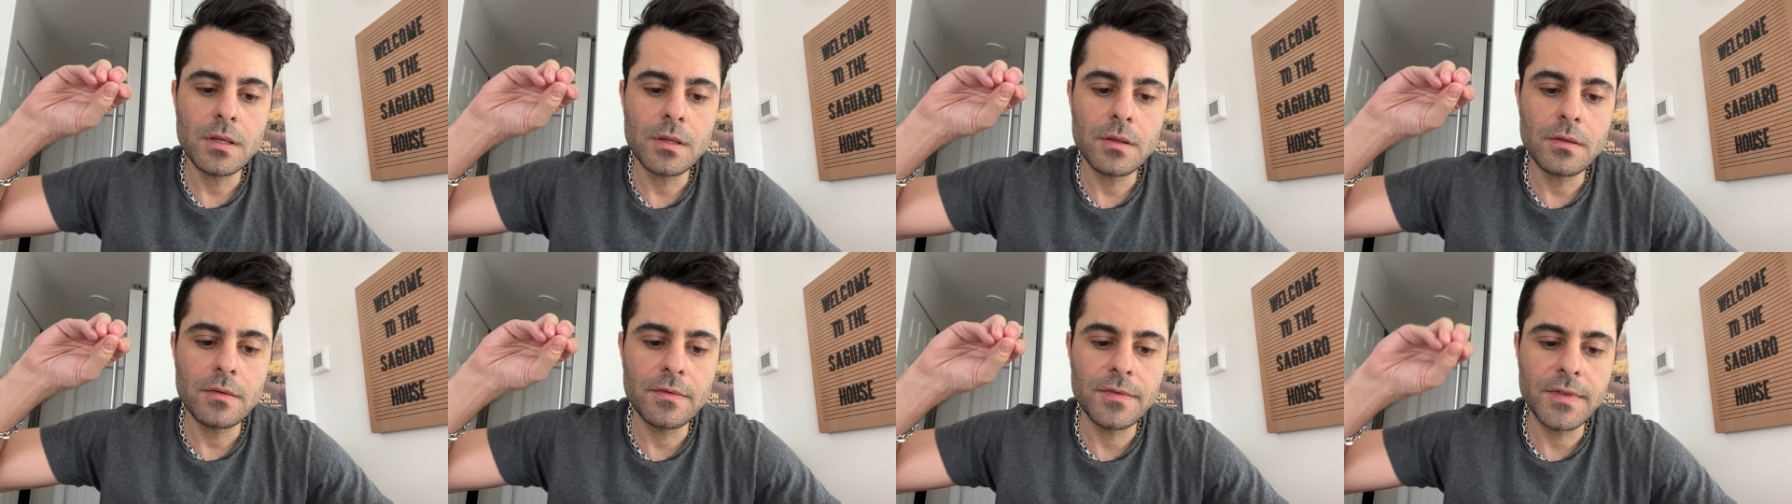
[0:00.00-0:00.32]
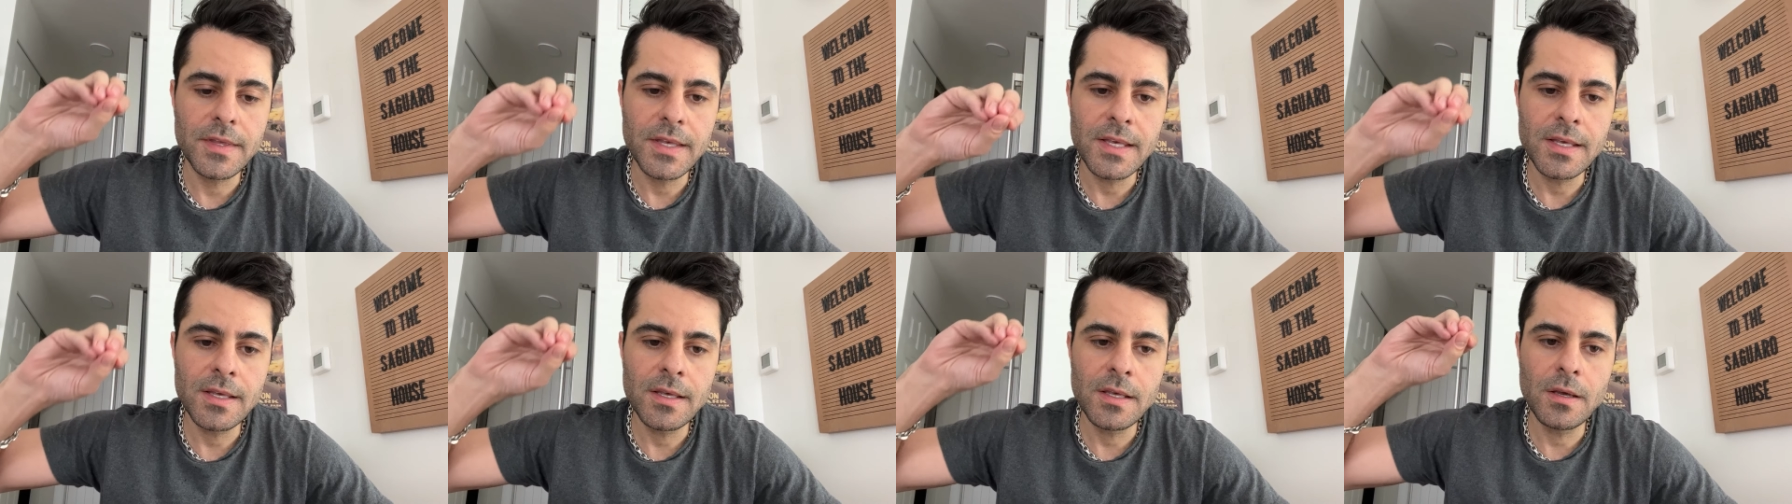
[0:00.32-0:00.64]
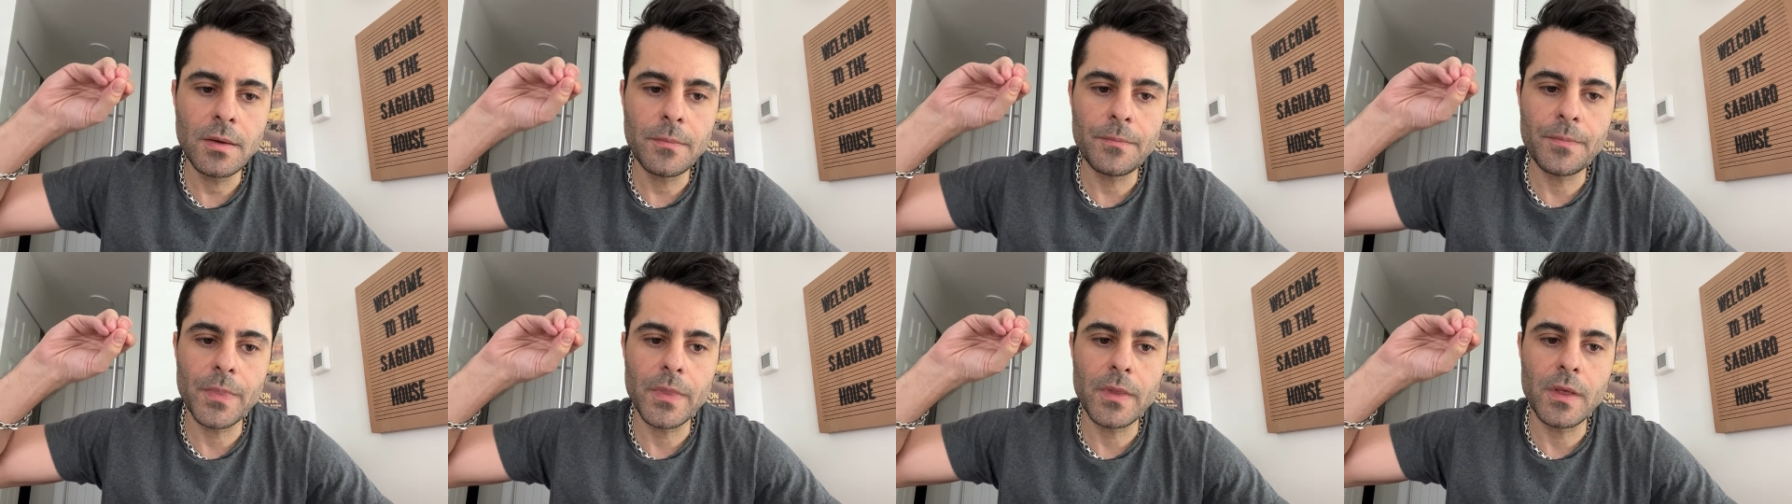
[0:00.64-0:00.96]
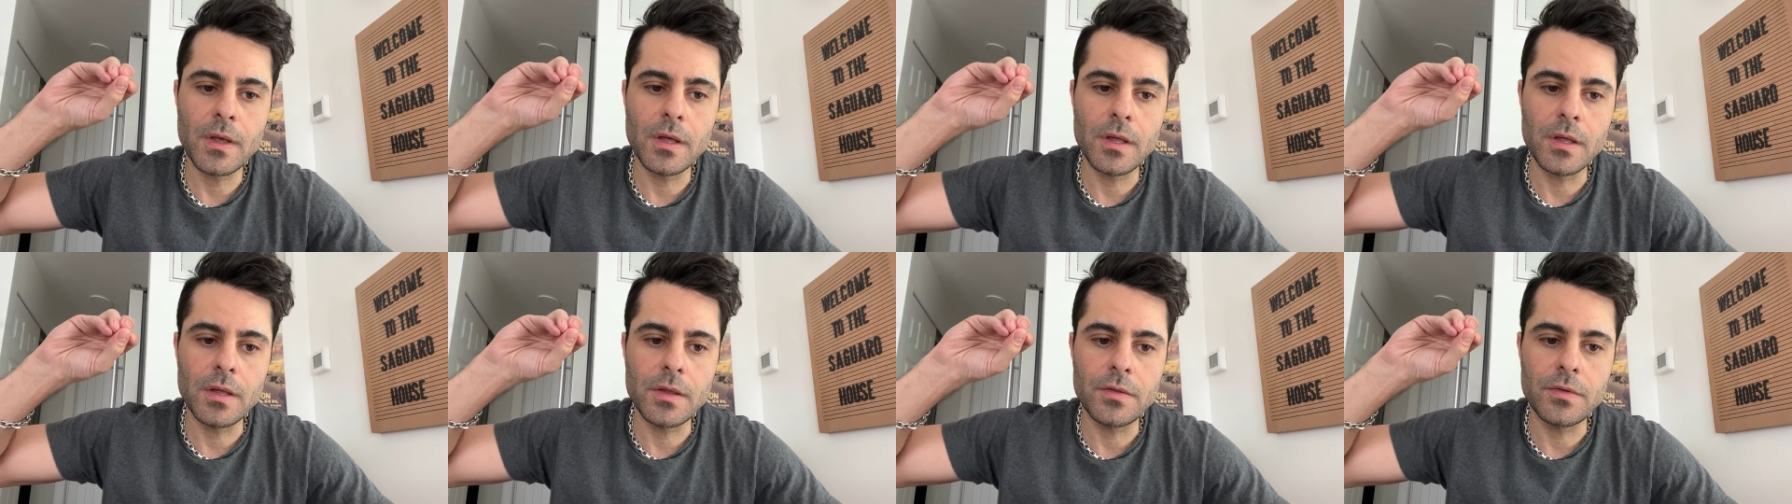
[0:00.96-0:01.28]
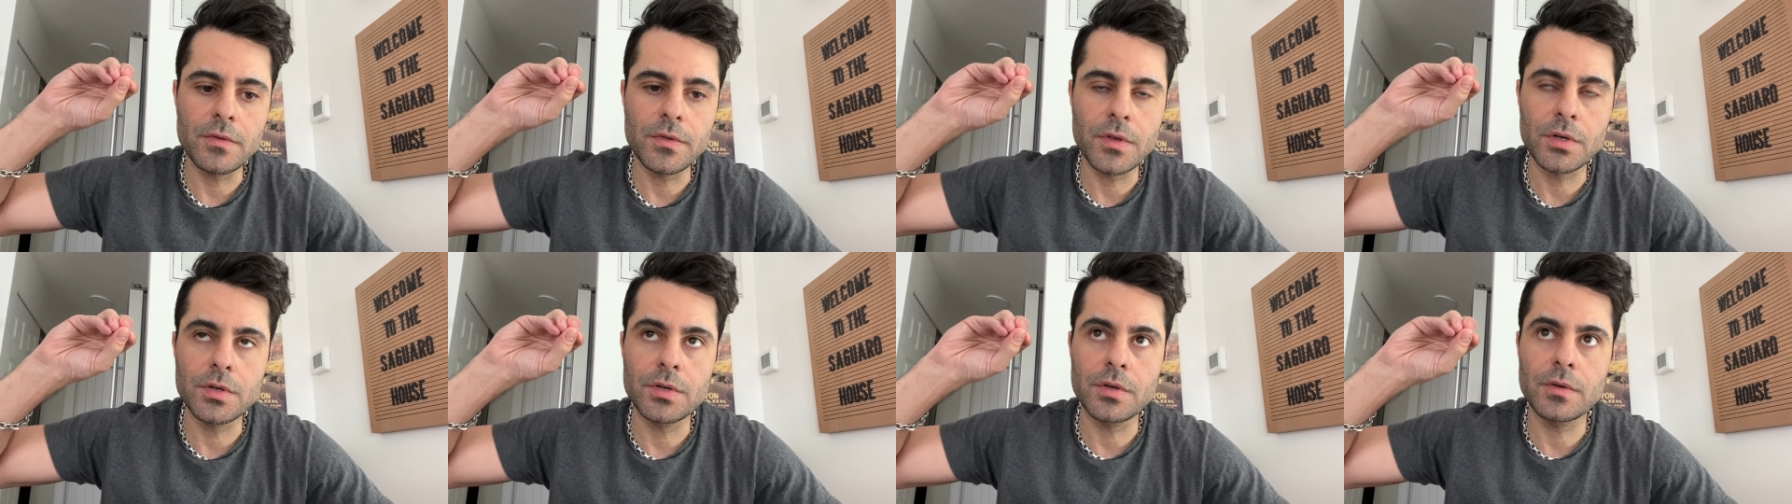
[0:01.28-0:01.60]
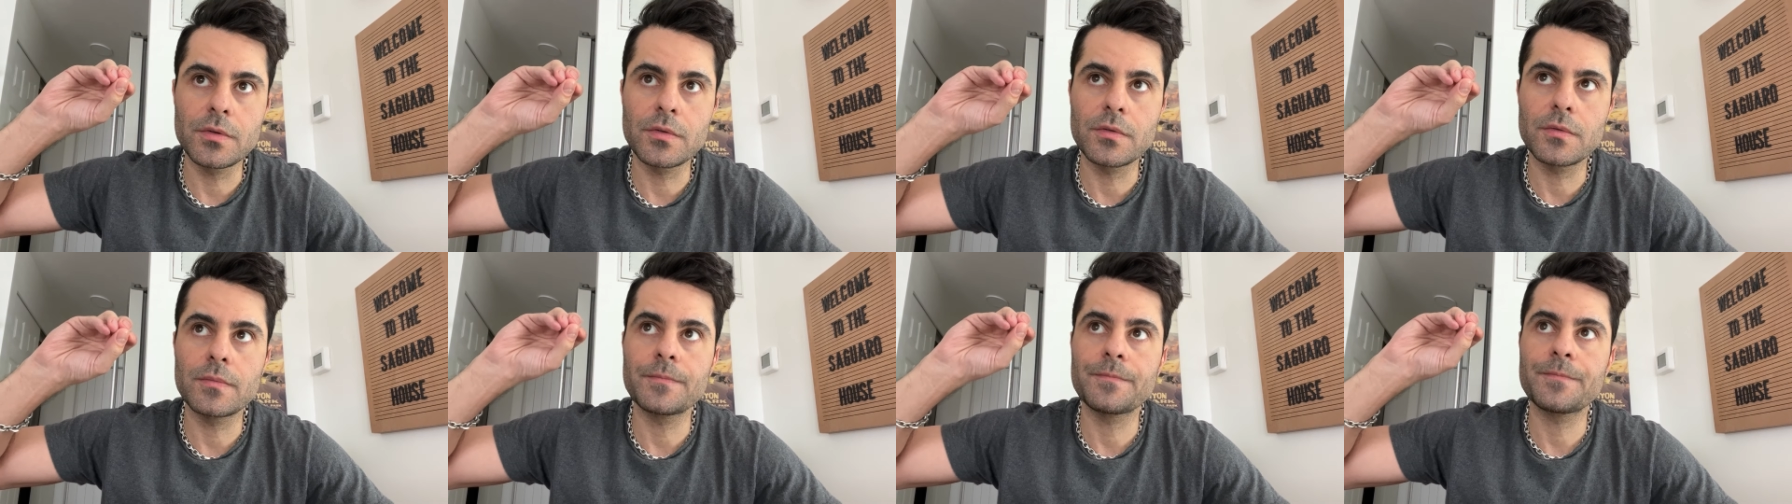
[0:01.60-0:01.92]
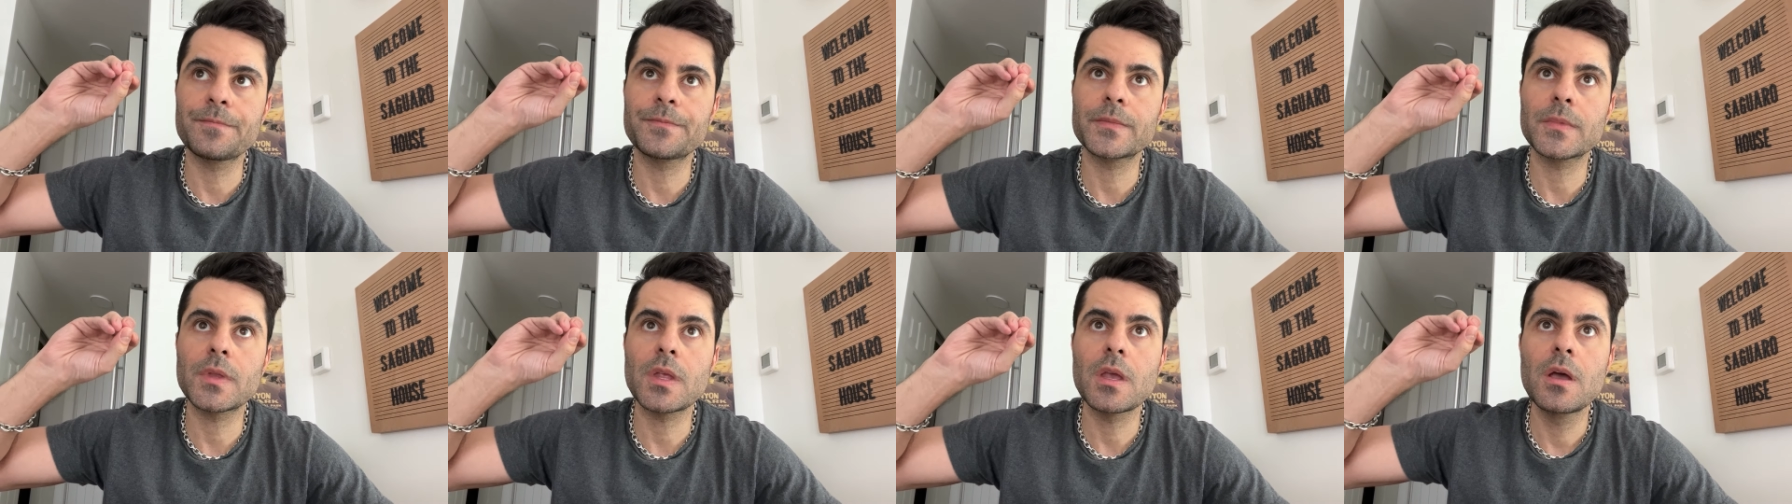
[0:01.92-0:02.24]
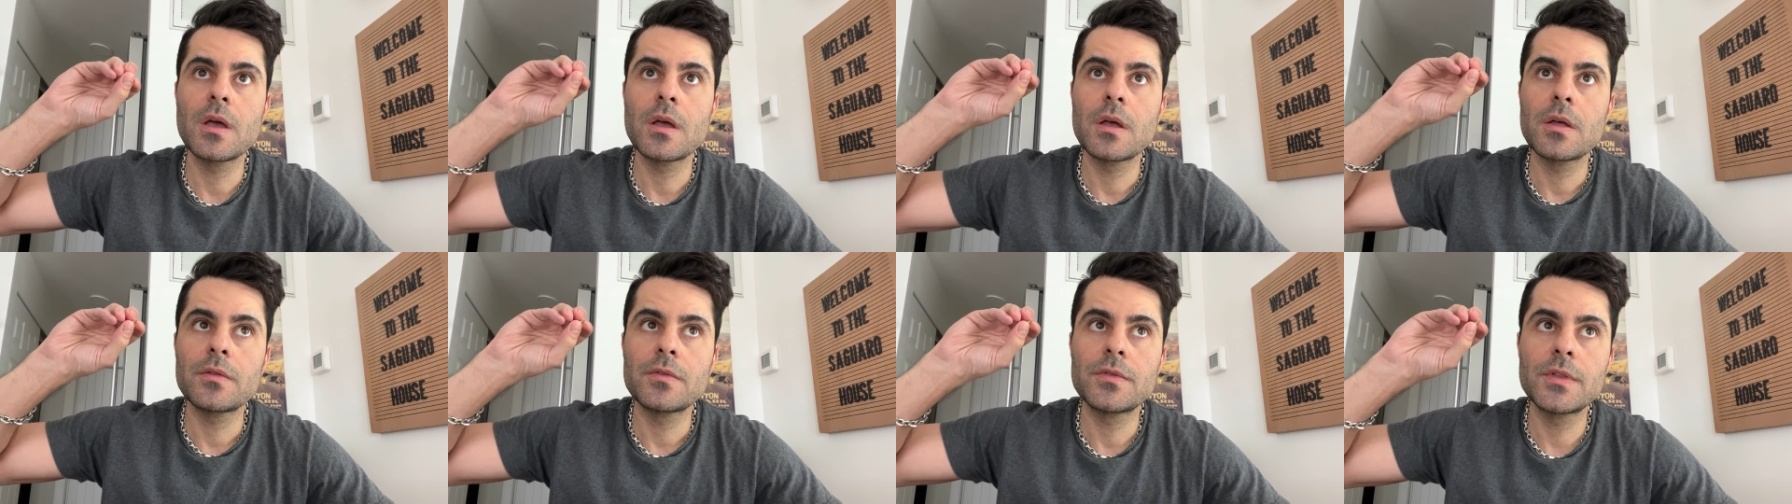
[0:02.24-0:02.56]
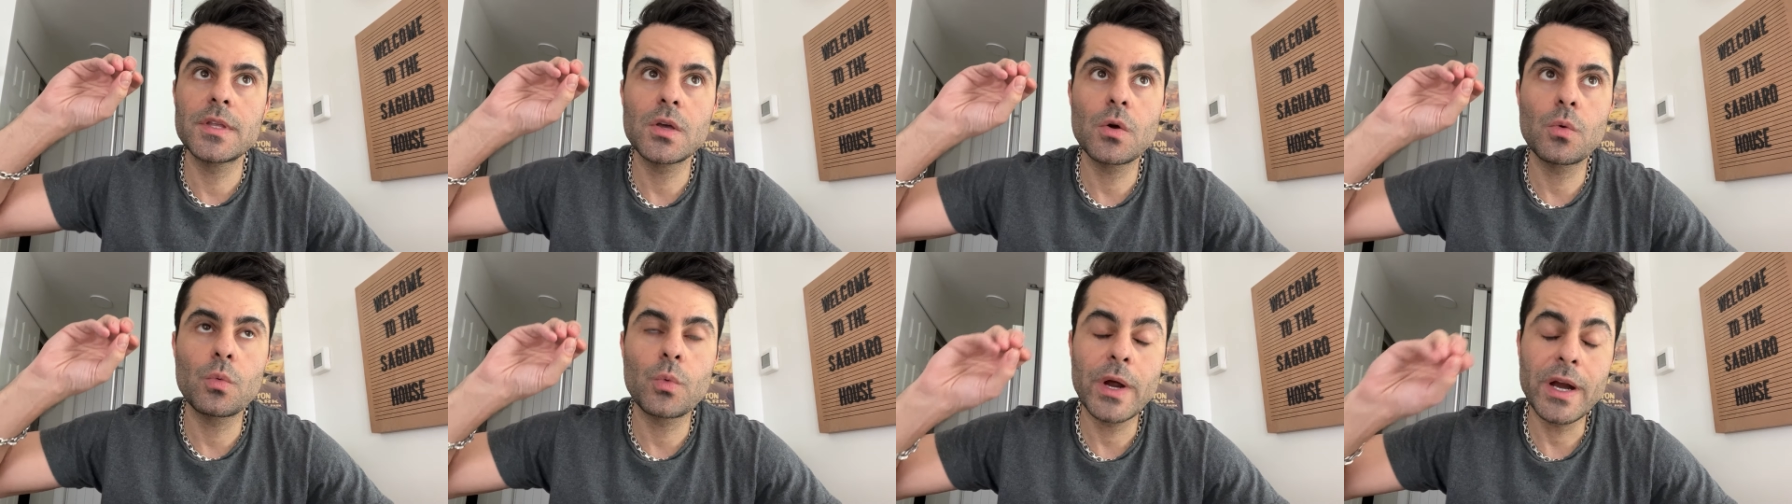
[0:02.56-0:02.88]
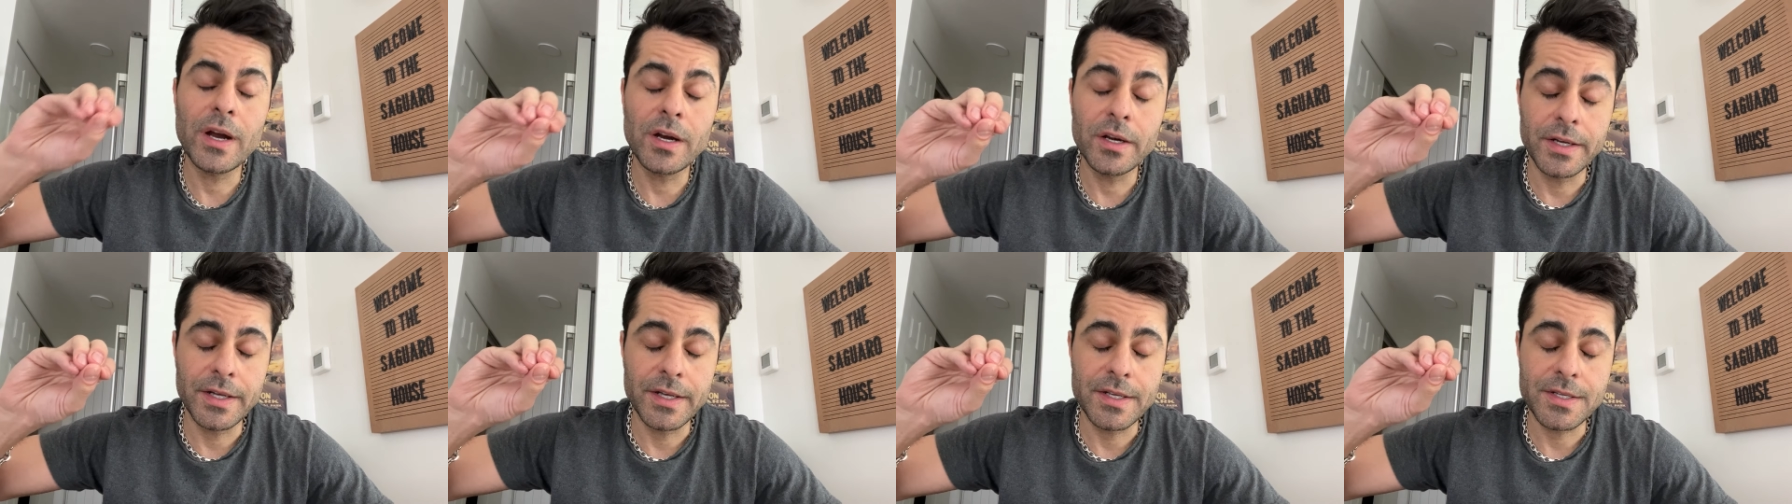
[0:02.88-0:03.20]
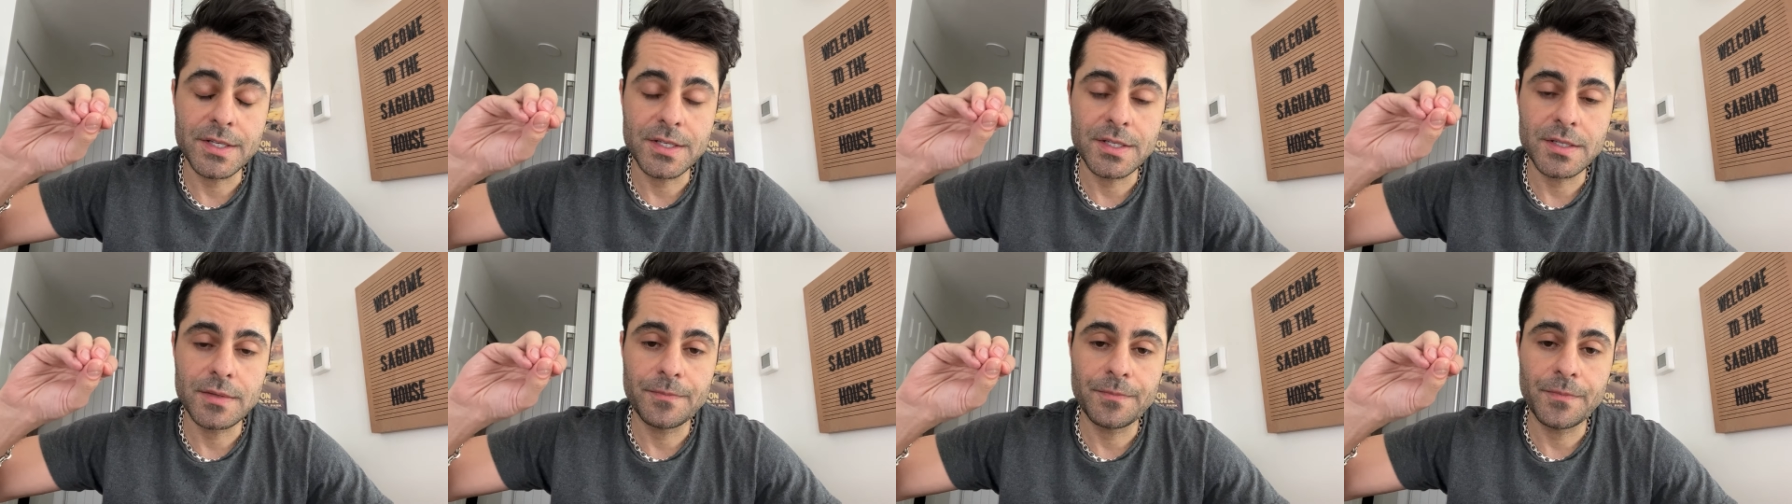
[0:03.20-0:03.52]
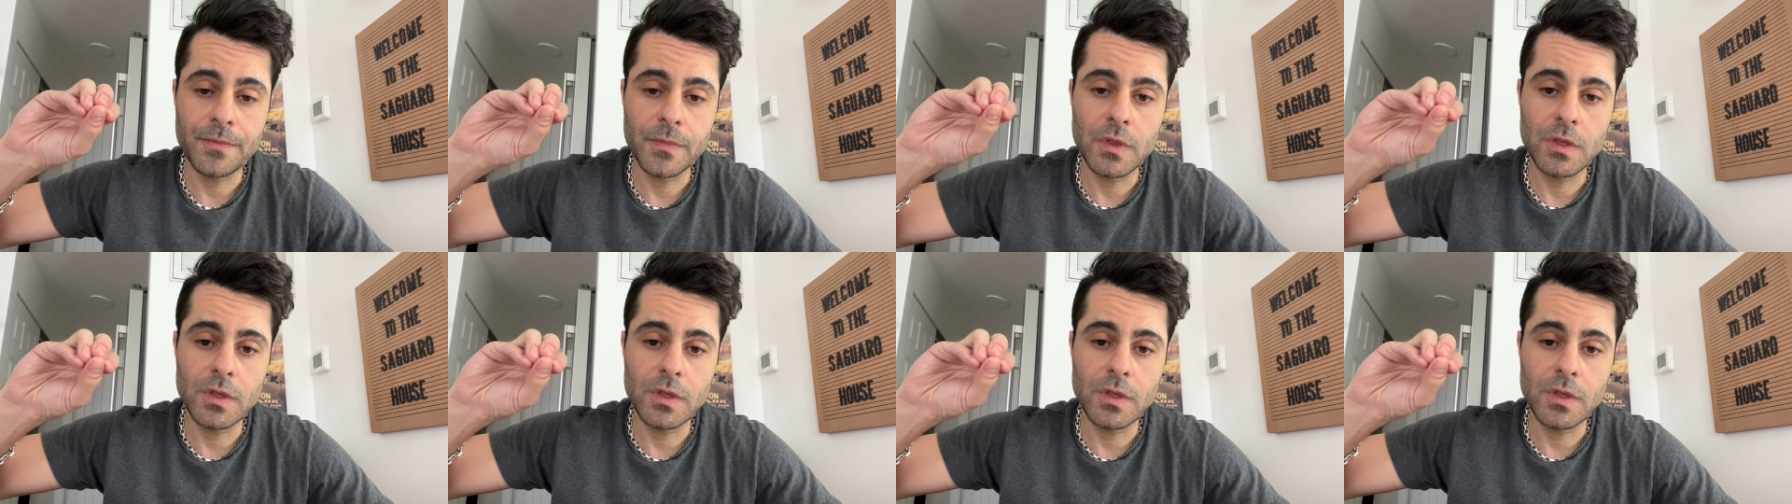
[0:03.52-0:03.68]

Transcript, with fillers: the the the awareness